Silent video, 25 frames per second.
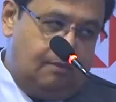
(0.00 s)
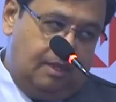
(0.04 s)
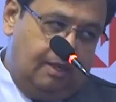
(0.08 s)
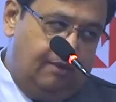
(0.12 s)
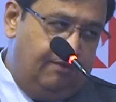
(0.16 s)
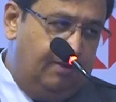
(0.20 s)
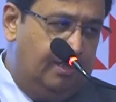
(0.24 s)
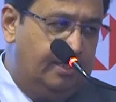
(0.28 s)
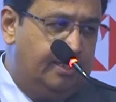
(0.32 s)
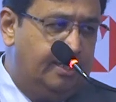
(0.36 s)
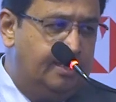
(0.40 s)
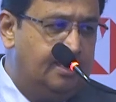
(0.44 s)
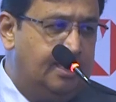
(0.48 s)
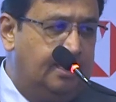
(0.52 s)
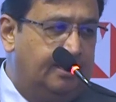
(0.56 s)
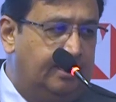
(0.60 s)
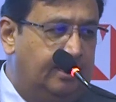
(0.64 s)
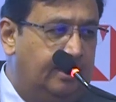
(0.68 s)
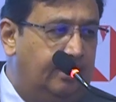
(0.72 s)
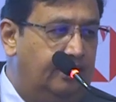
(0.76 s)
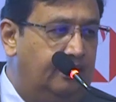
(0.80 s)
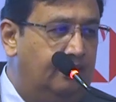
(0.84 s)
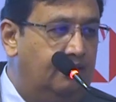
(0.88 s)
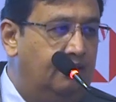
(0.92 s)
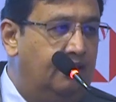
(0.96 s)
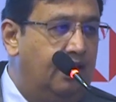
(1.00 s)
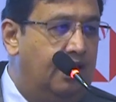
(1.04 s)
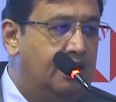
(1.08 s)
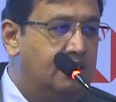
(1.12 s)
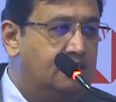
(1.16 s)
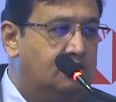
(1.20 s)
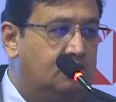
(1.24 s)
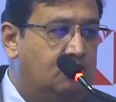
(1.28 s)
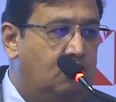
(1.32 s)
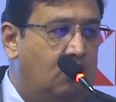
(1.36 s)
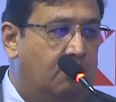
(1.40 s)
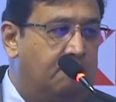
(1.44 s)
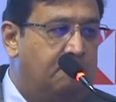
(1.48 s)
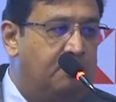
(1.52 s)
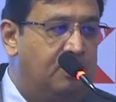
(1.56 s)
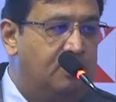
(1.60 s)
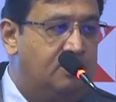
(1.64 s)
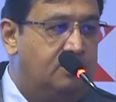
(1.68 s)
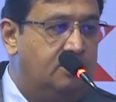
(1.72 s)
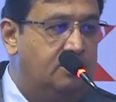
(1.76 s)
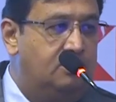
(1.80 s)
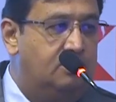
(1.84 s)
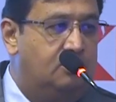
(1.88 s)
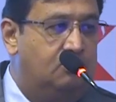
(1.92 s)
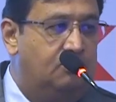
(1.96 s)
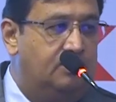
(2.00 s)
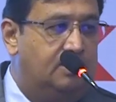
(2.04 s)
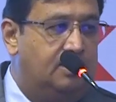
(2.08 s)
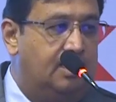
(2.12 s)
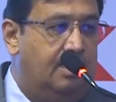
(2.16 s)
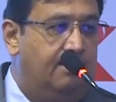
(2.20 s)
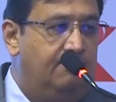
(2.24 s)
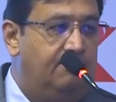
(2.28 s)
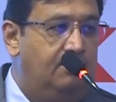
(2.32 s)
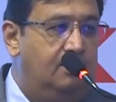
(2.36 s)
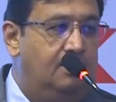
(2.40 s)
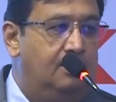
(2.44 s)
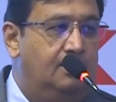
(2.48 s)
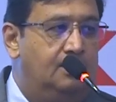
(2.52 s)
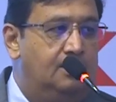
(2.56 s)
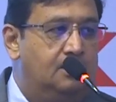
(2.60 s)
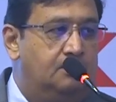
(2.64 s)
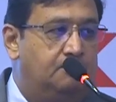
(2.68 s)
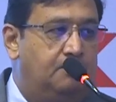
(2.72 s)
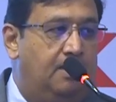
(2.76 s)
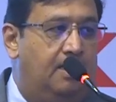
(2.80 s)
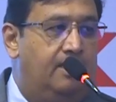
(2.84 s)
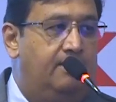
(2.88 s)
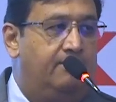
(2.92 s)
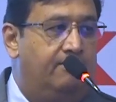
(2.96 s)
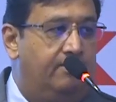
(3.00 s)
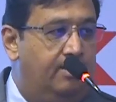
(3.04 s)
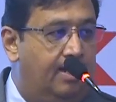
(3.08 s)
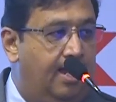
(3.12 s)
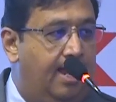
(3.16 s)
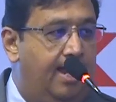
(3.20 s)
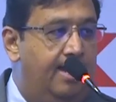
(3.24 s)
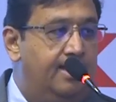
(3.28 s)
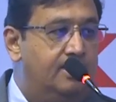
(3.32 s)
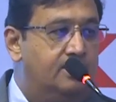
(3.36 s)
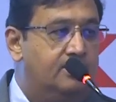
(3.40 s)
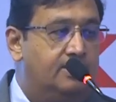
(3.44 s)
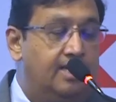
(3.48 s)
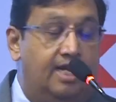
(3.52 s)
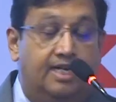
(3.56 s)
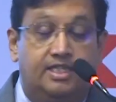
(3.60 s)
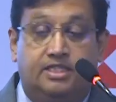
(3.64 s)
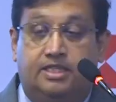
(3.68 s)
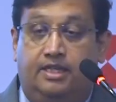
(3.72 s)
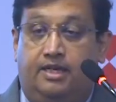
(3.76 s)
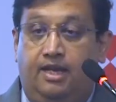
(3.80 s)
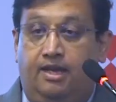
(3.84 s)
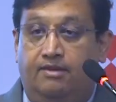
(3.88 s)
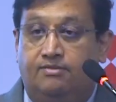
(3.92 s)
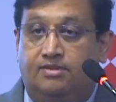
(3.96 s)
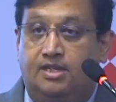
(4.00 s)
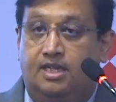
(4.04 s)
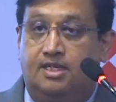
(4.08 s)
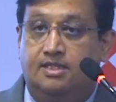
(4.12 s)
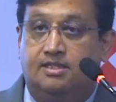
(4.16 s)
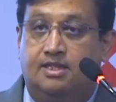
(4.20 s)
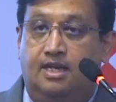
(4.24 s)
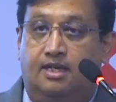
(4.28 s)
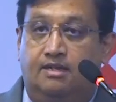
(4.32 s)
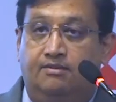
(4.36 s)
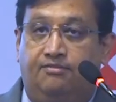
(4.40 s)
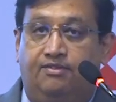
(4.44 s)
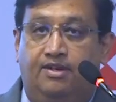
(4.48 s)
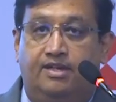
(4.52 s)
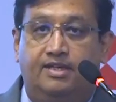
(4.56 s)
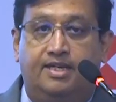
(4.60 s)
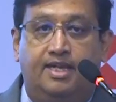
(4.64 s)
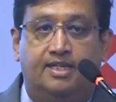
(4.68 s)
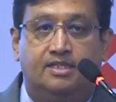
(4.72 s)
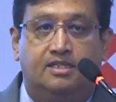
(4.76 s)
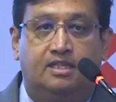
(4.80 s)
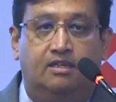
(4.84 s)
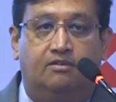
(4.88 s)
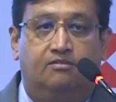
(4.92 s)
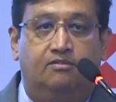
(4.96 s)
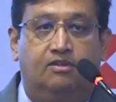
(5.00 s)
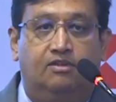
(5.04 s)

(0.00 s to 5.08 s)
Well, these are the large corporations which have felt reliance. HDFC has done a fantastic